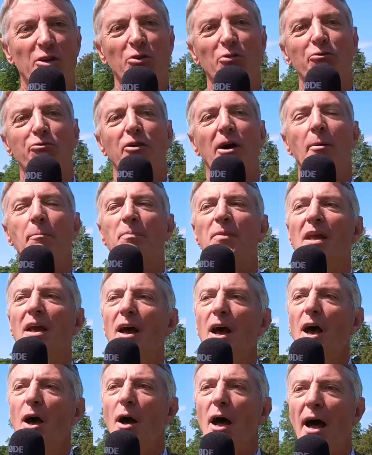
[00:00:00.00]
good fun.
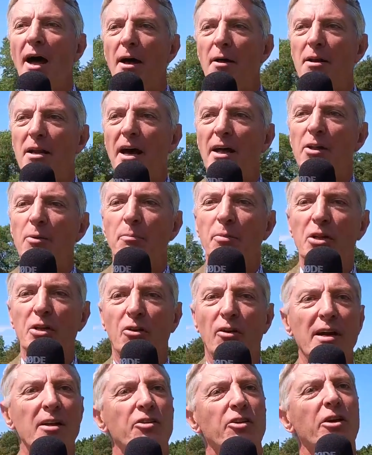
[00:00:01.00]
But the
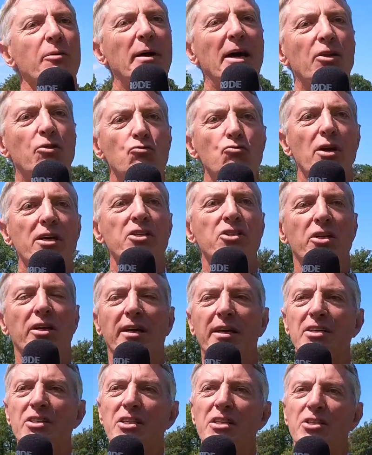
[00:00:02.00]
great thing about the racing
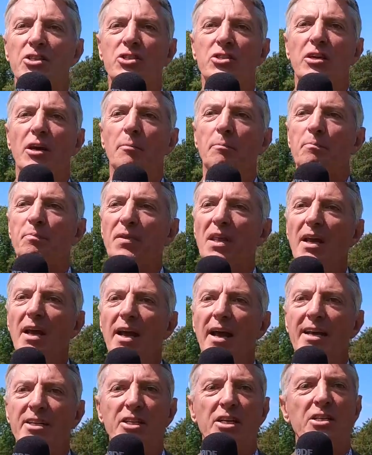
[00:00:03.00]
is it's
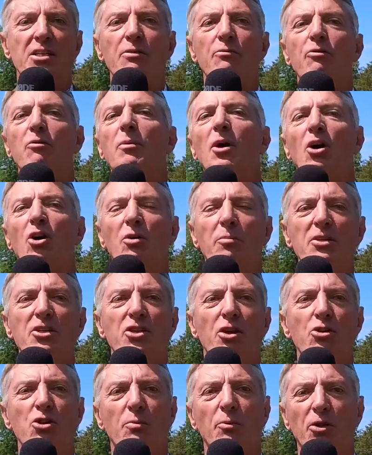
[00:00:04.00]
actually remarkably
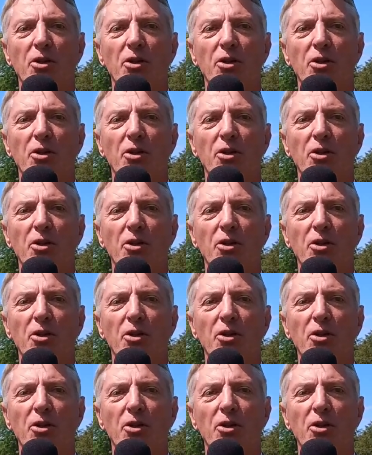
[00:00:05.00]
sociable.